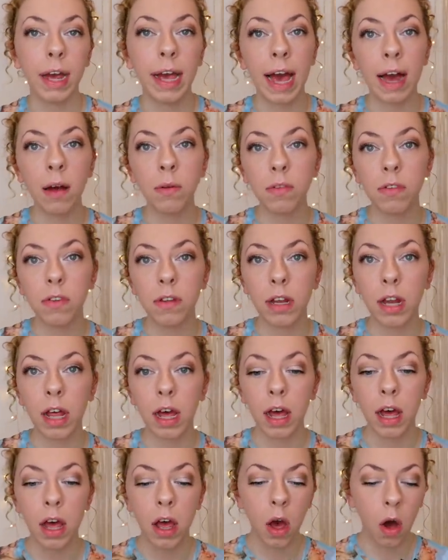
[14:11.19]

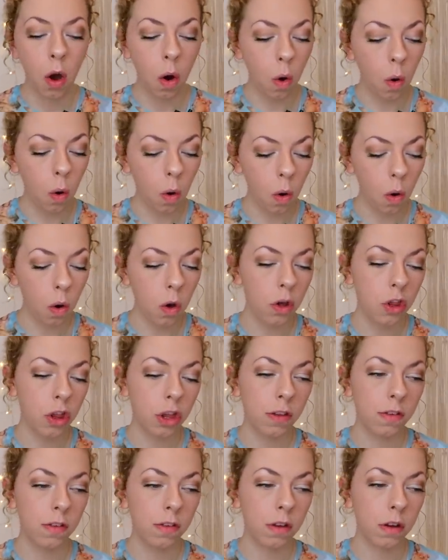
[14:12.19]
counsellor or
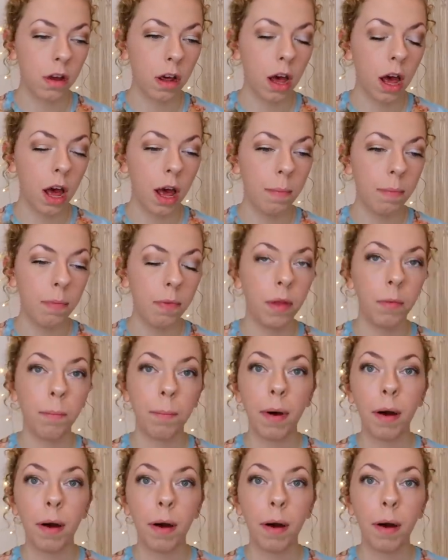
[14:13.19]
just um,